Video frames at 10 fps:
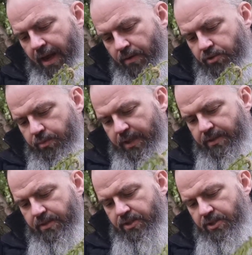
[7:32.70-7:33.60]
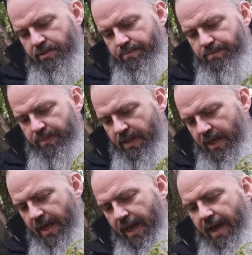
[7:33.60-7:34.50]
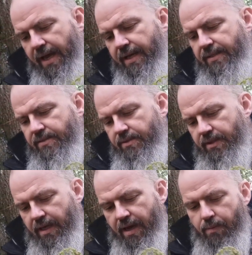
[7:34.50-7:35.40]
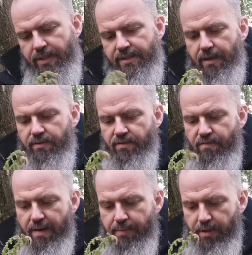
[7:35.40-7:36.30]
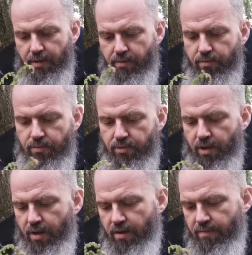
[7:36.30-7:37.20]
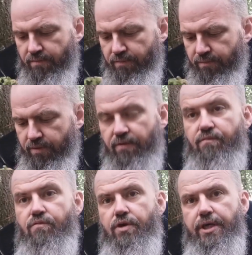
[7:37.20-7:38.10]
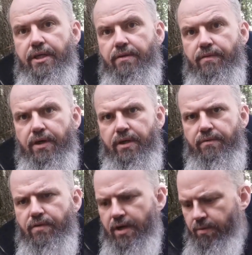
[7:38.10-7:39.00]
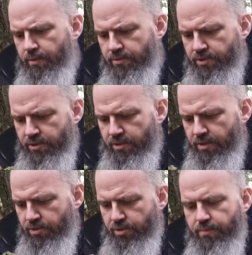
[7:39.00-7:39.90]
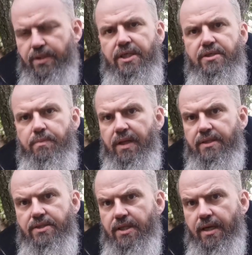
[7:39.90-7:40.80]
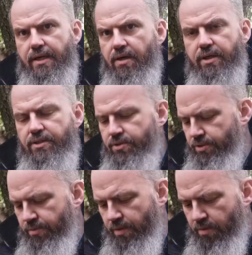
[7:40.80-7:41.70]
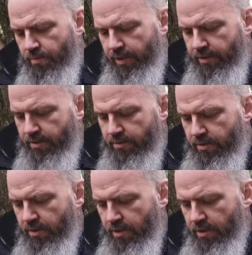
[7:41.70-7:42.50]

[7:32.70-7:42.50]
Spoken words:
house plants, and I went down the rabbit hole of the really rare ones. Some of these plants that I got into, oh my god.